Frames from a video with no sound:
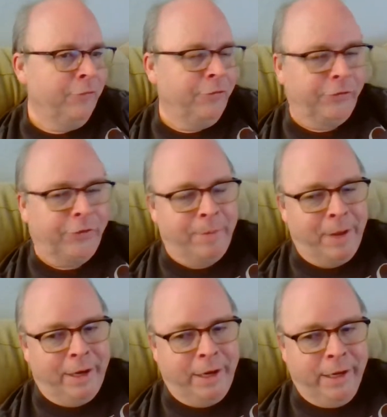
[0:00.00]
just
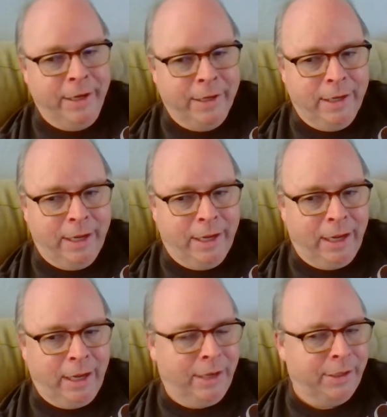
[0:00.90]
depending,
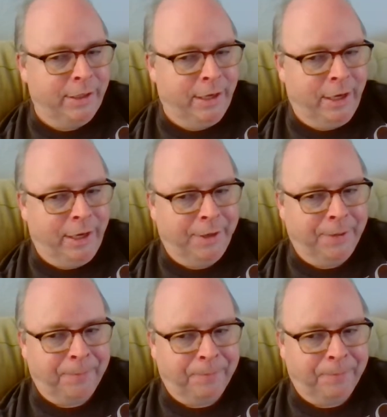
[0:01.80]
and it